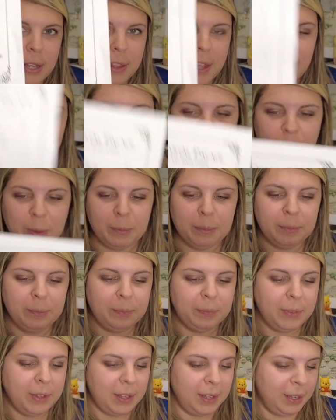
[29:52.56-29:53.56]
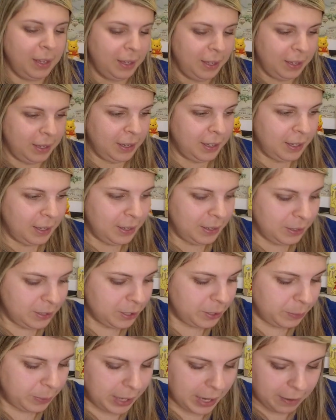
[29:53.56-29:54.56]
that home.
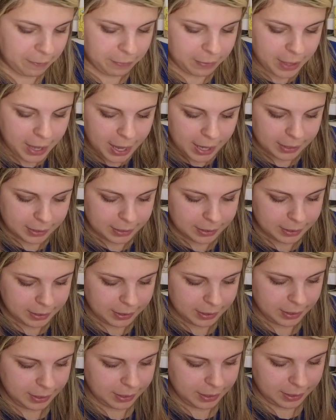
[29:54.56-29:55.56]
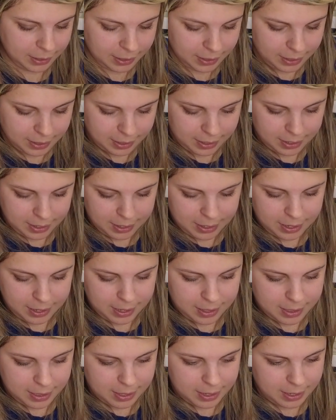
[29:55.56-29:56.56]
So So we have that,
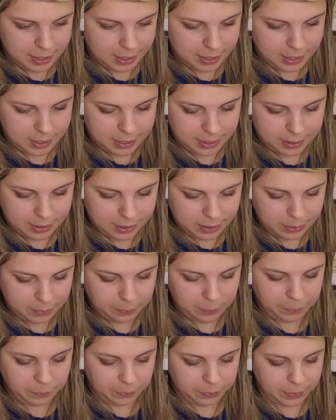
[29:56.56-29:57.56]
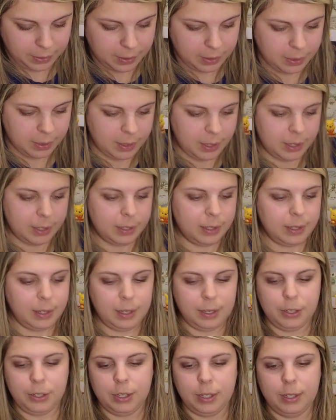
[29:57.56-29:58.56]
and then this
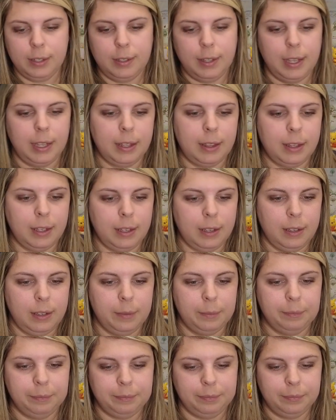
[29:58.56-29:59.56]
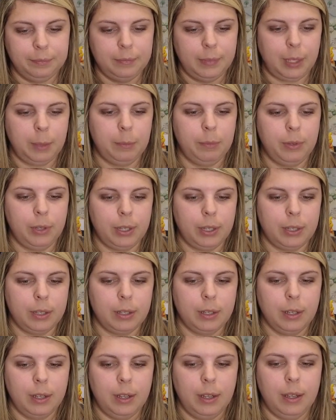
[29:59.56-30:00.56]
is just like the book
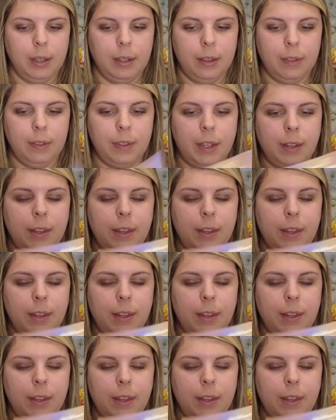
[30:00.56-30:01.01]
that